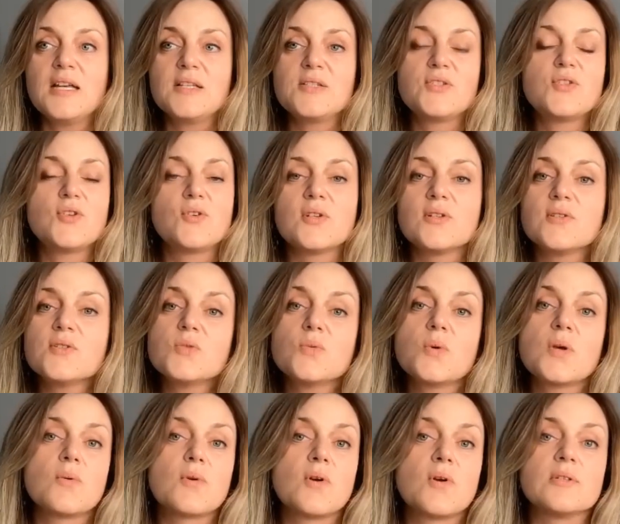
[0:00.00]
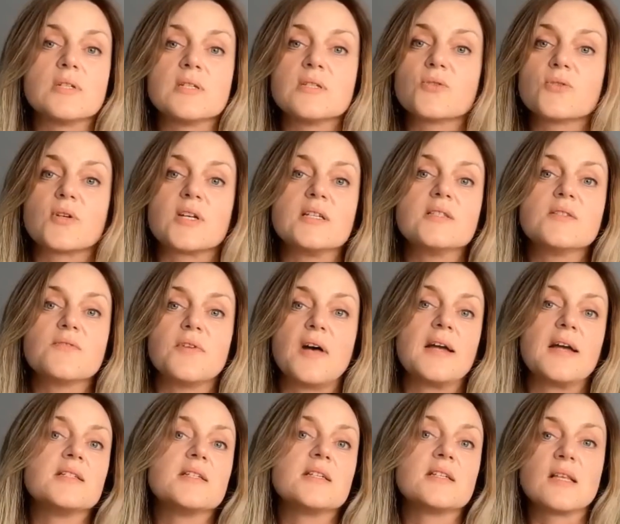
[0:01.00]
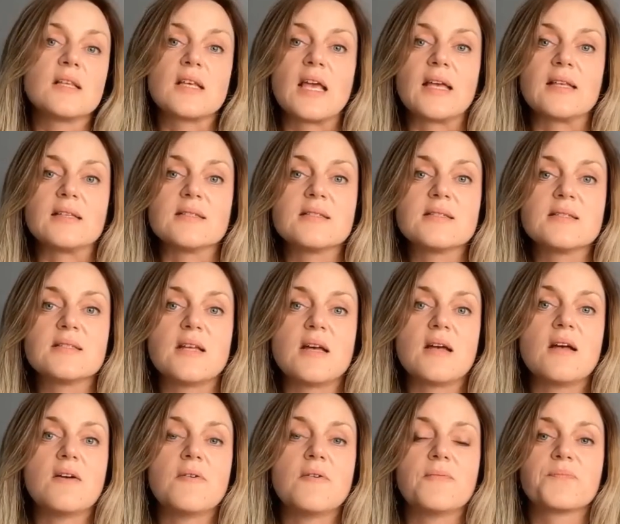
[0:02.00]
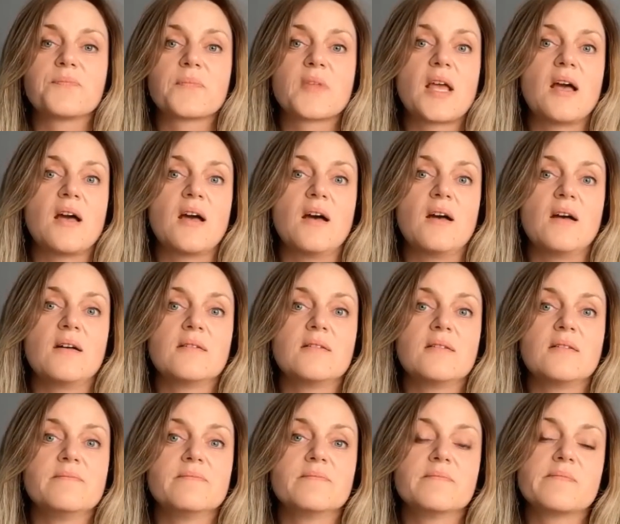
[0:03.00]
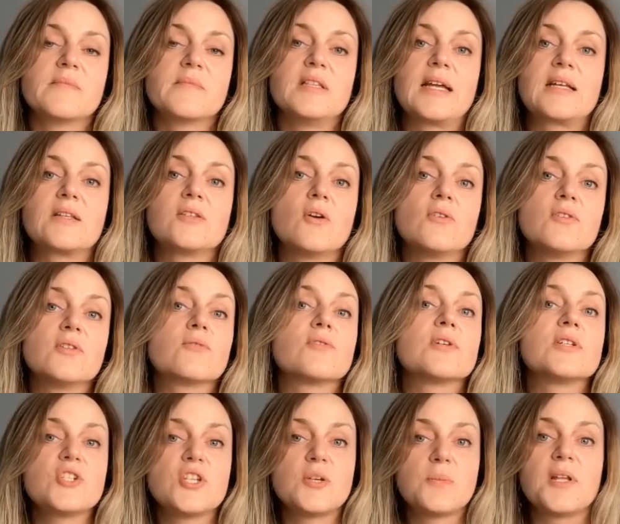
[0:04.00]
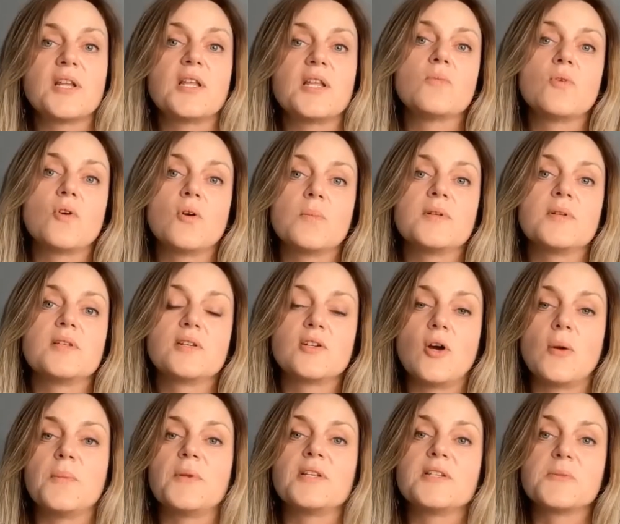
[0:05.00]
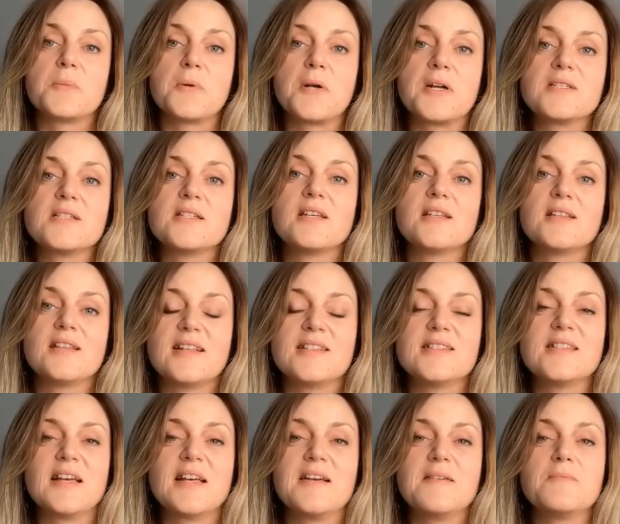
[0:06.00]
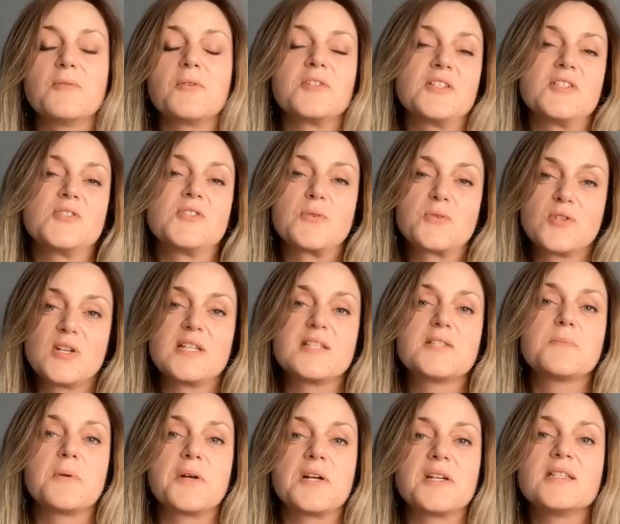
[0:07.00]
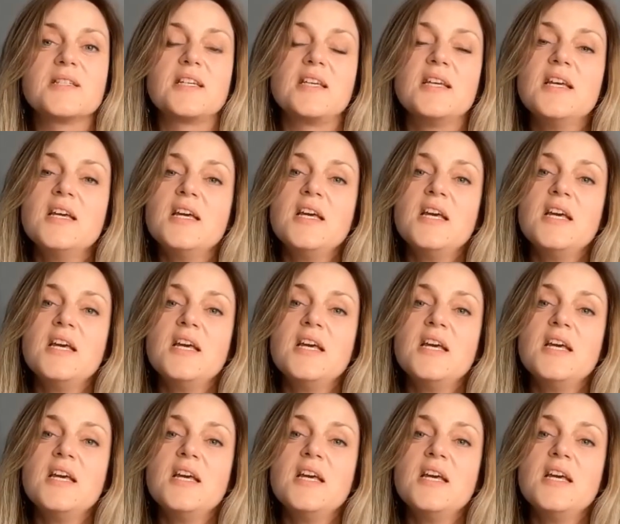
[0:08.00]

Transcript: as students, we were on the streets fighting against, like, not the regime anymore, but the Communist Party at that time, or the Socialist Party.